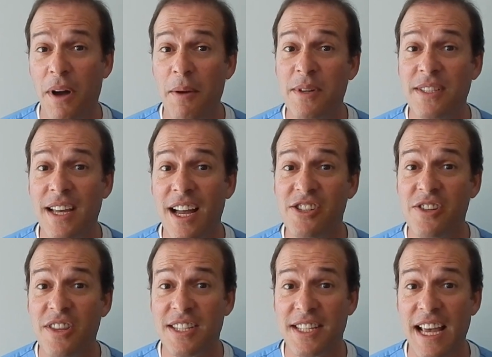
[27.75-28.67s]
by
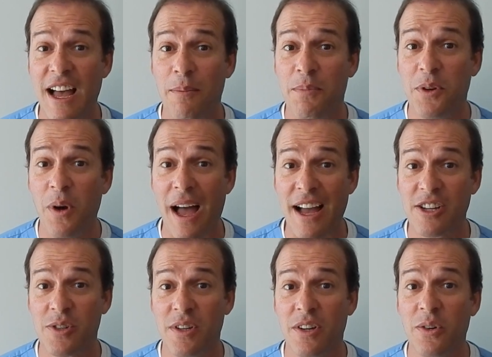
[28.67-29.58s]
massaging the scalp, you actually